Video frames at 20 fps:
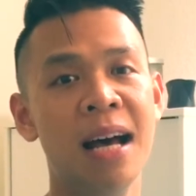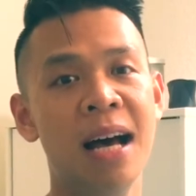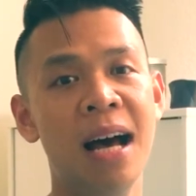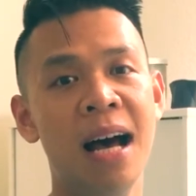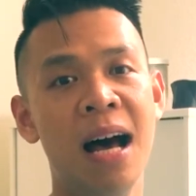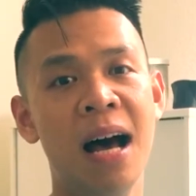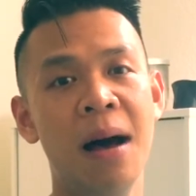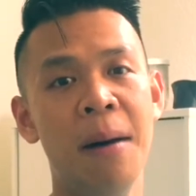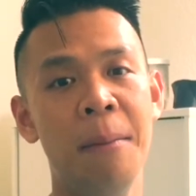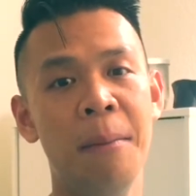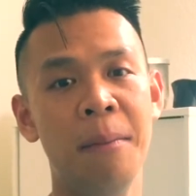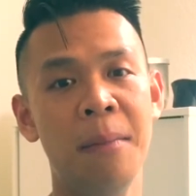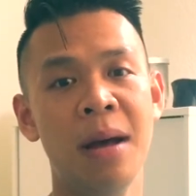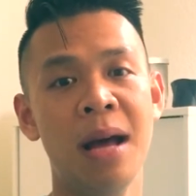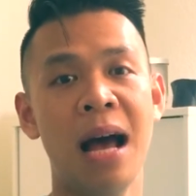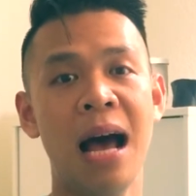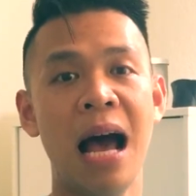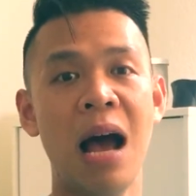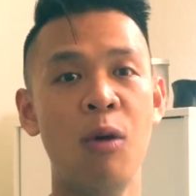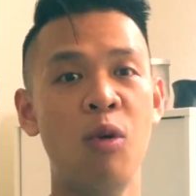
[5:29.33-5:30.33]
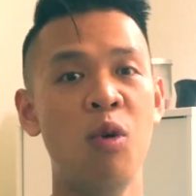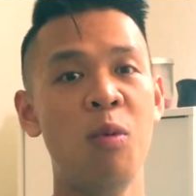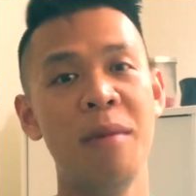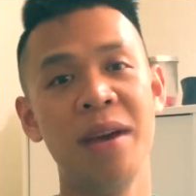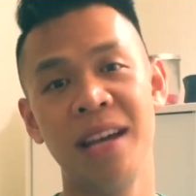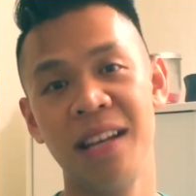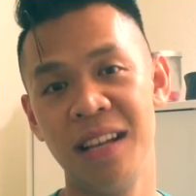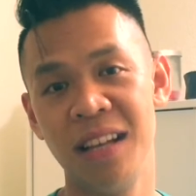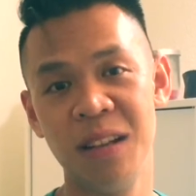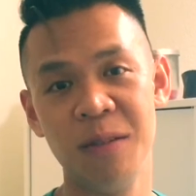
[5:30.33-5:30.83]
um, I will
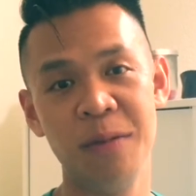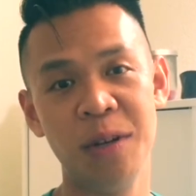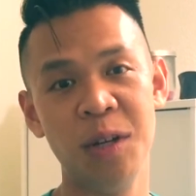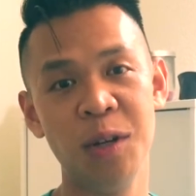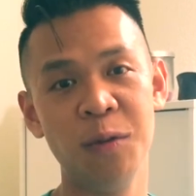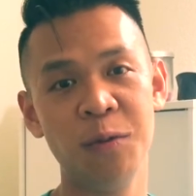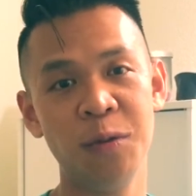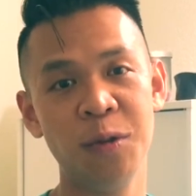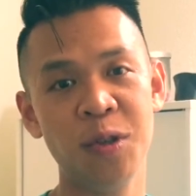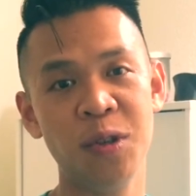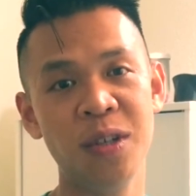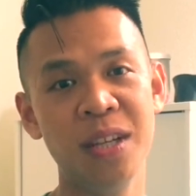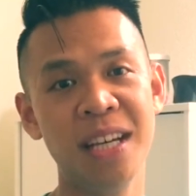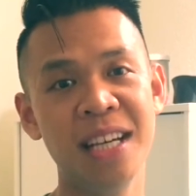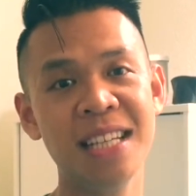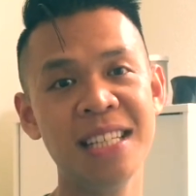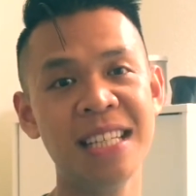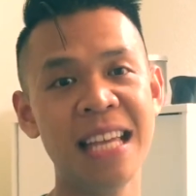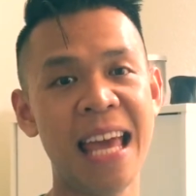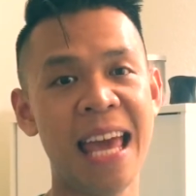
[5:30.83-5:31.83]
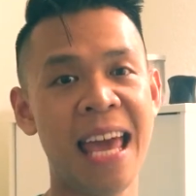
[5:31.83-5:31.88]
make another video for you guys.